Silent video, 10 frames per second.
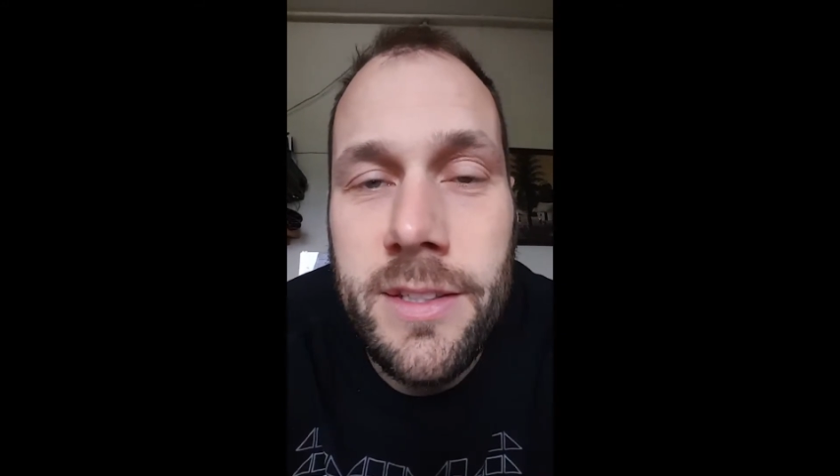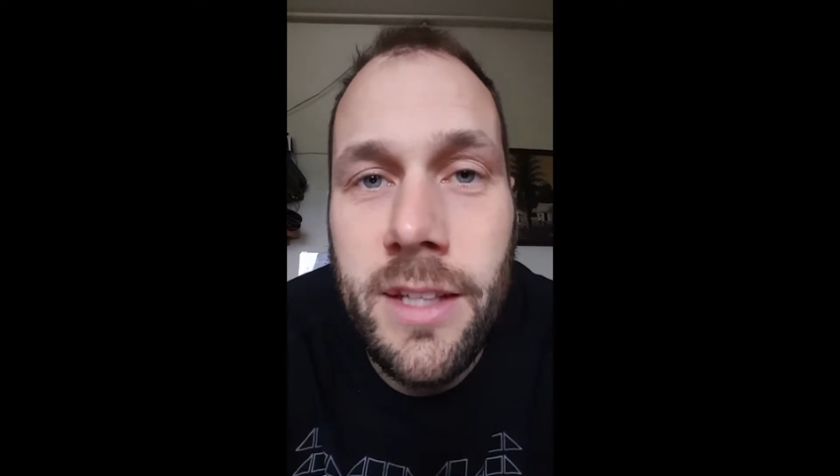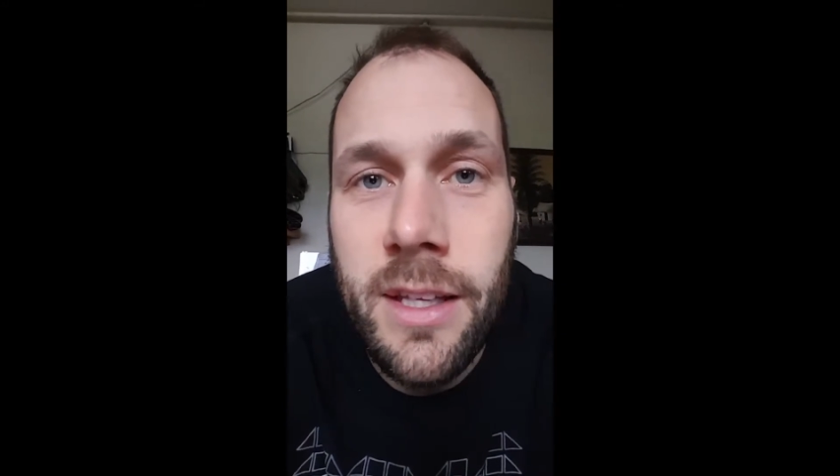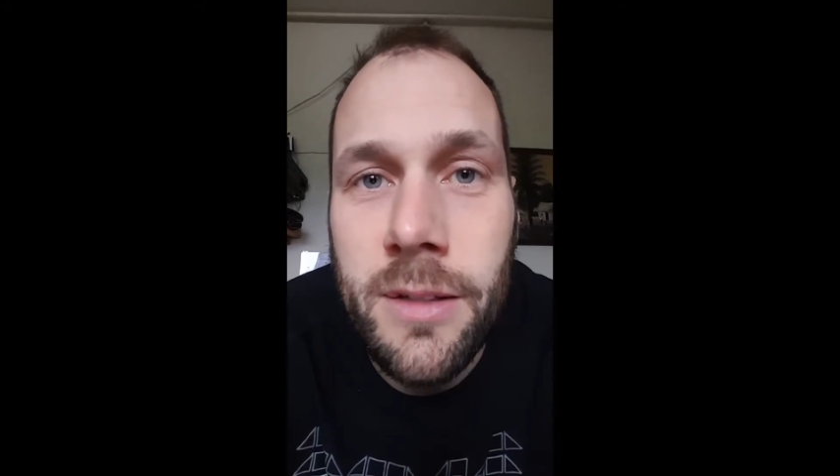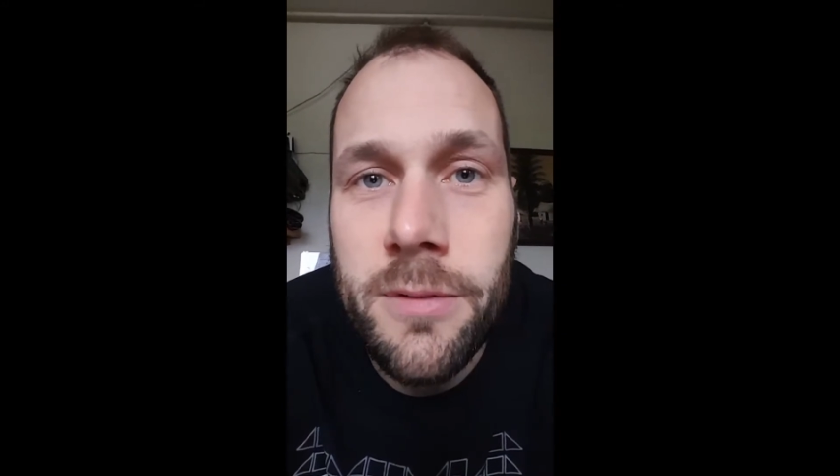
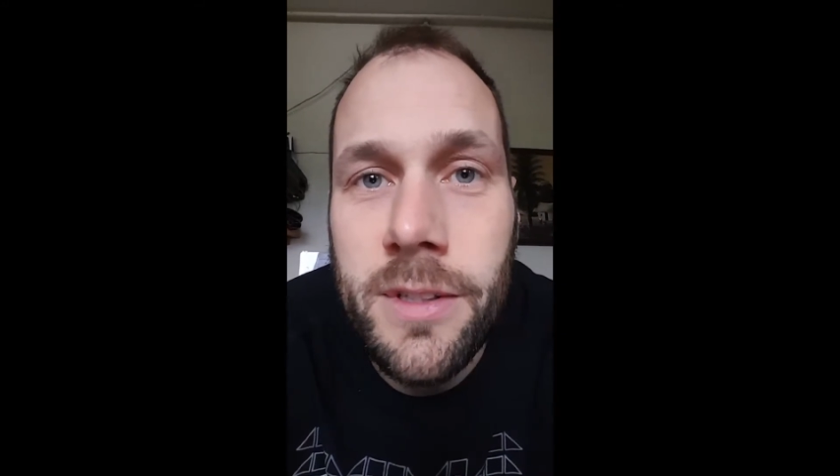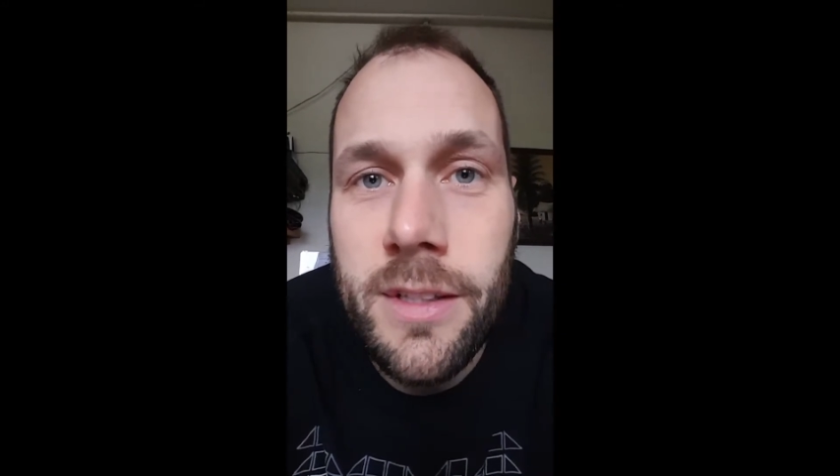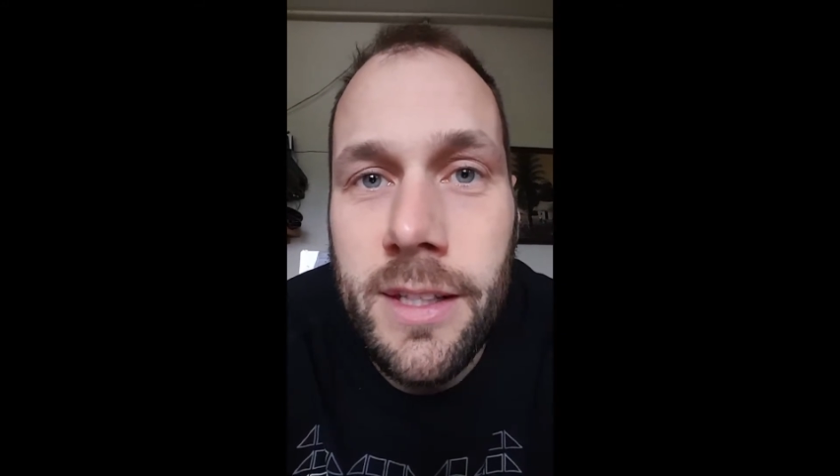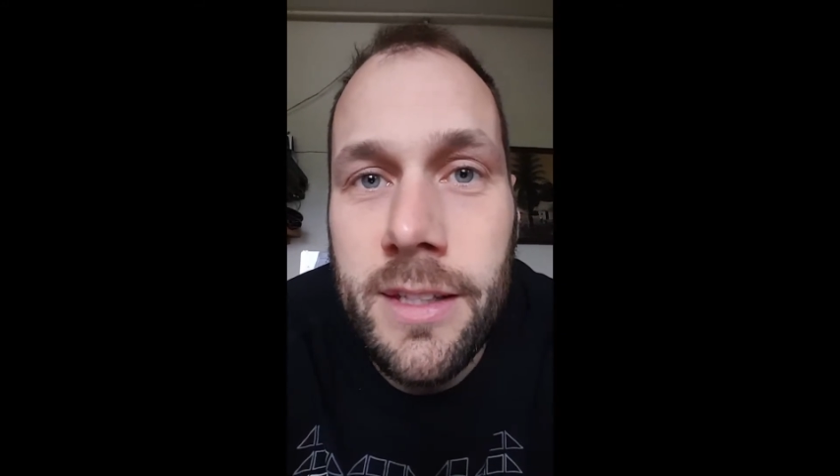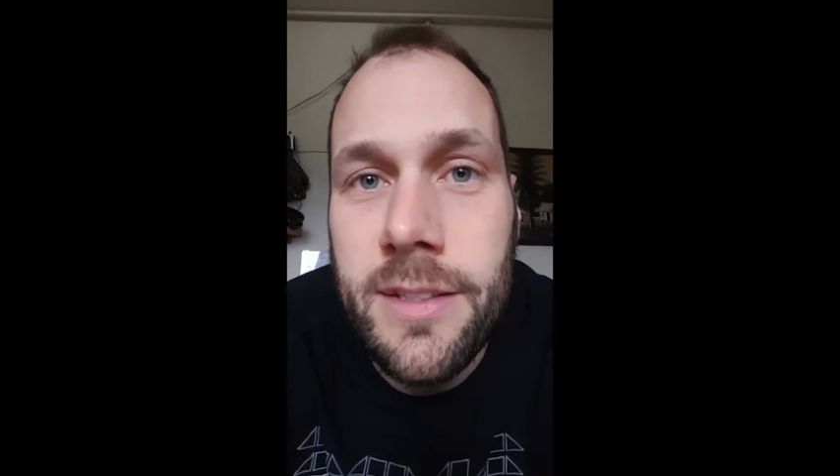saved
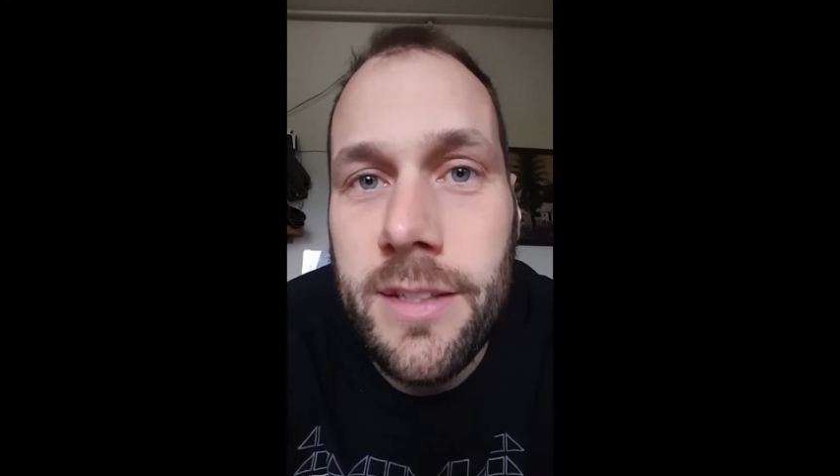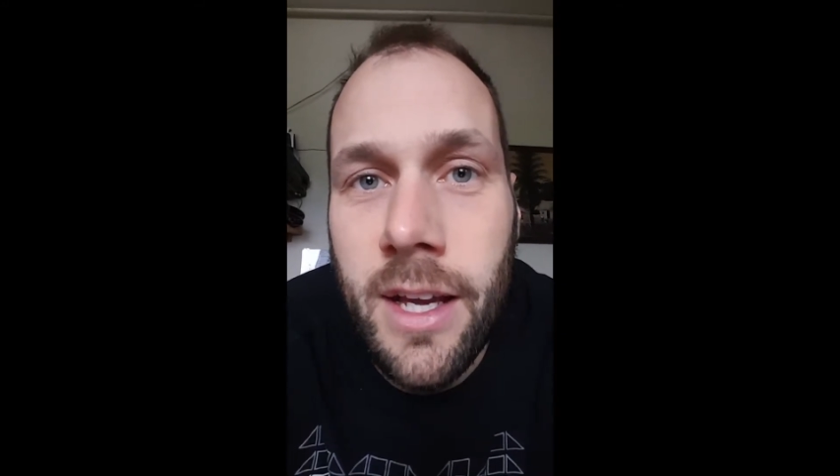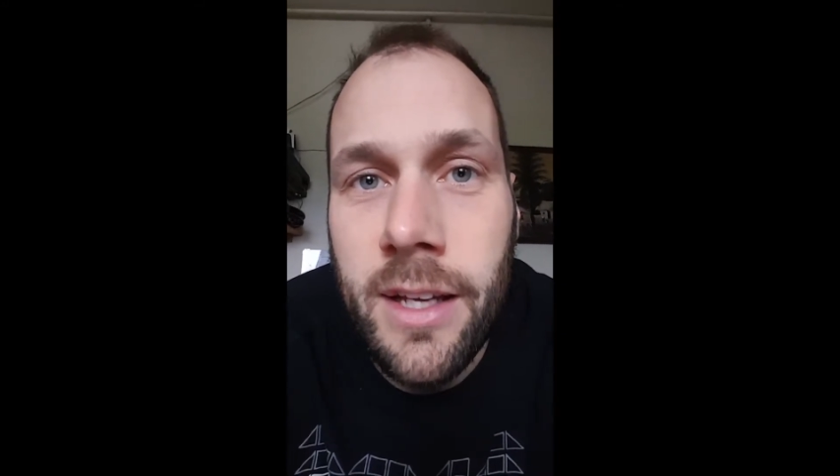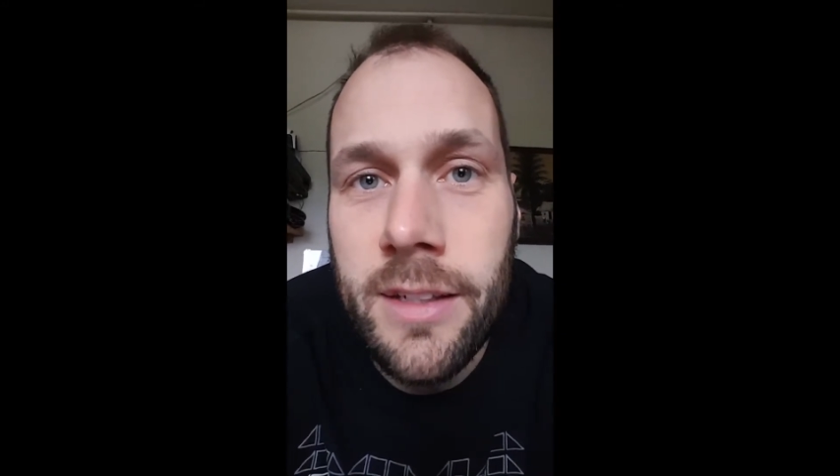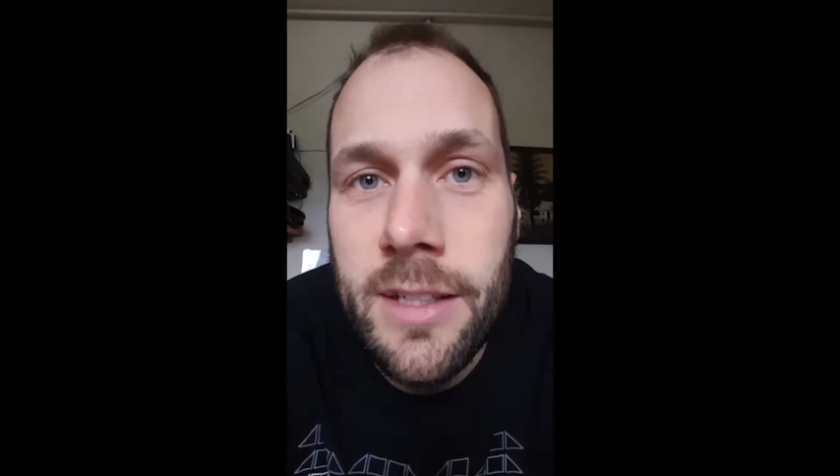inside,